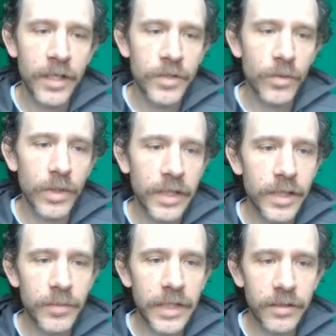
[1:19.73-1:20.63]
So when I
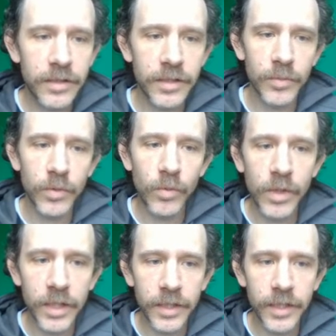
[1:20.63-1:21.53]
come down to number
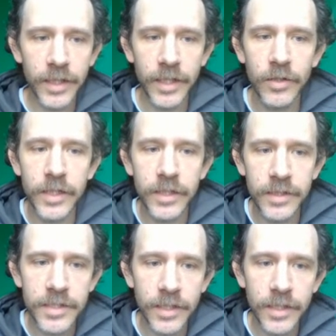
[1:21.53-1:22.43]
one and I look at the
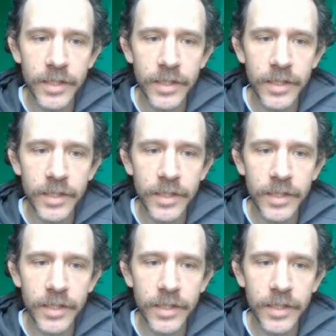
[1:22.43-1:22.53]
study,